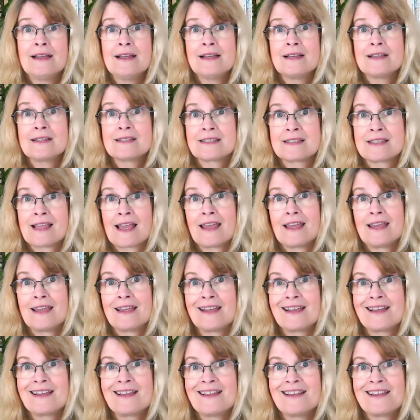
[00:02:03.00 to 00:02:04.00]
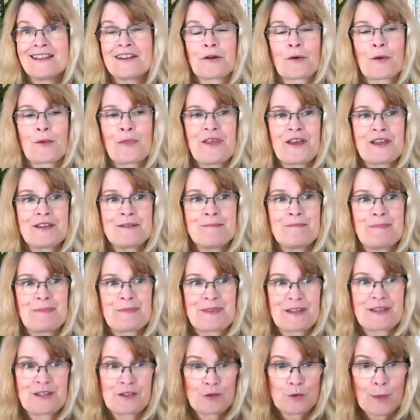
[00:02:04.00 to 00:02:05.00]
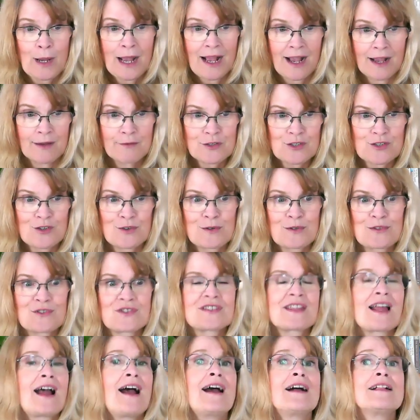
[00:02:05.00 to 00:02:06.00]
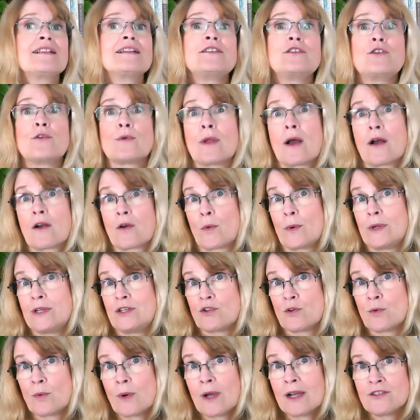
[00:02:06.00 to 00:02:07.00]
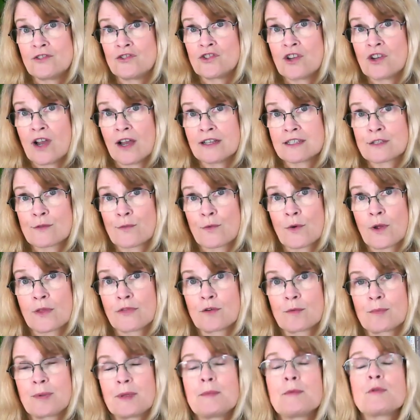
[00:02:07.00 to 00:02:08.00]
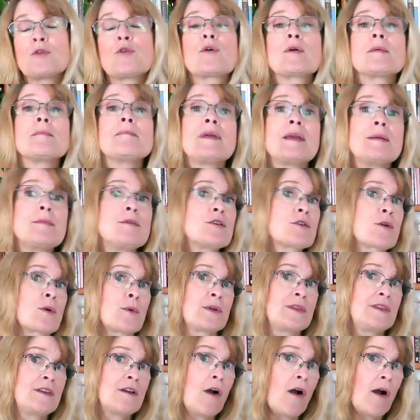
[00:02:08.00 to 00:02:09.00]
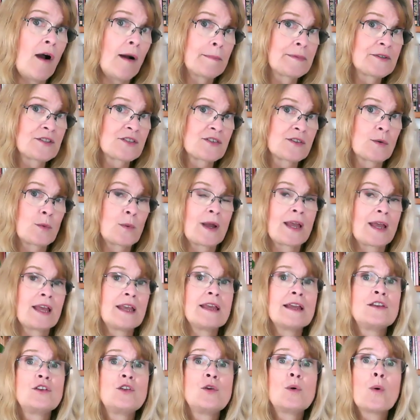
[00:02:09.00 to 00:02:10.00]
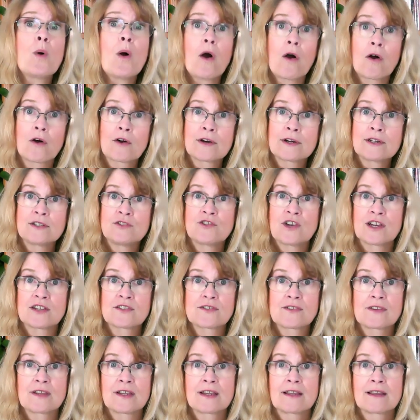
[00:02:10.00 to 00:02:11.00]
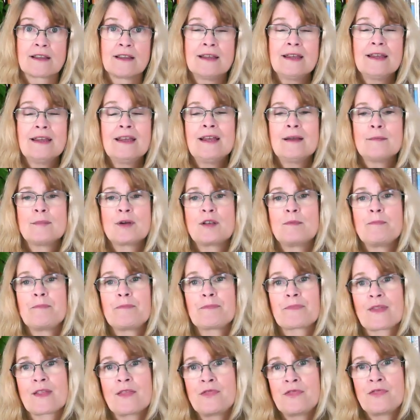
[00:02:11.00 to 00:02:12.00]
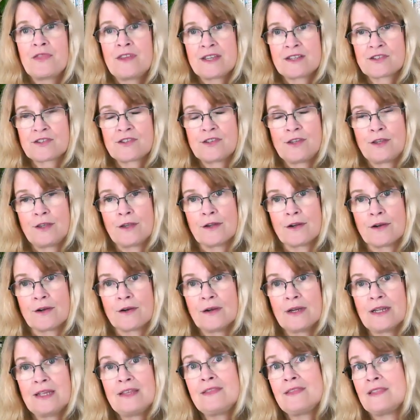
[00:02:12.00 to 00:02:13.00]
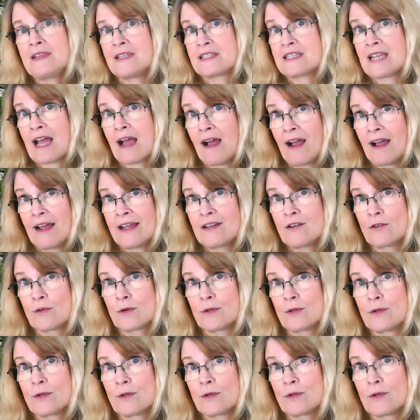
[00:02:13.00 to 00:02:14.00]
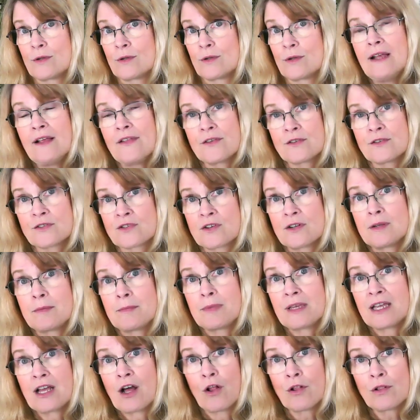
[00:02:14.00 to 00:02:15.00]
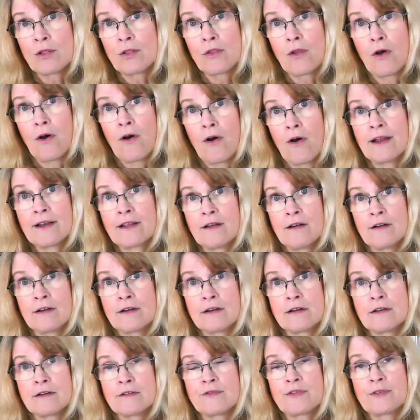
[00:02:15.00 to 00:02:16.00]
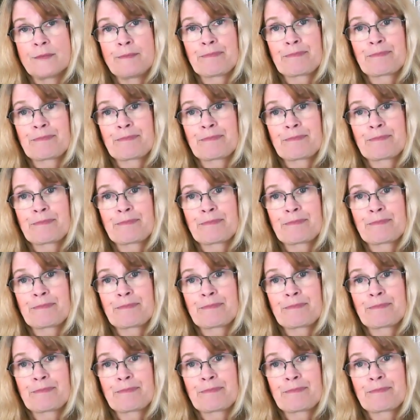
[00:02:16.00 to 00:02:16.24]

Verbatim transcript: saying, you know, that you have a certain style and you're not going to adjust for other people, or maybe you're going the opposite way and you are adjusting. But this year, in the Tiger year, there's going to be a lot of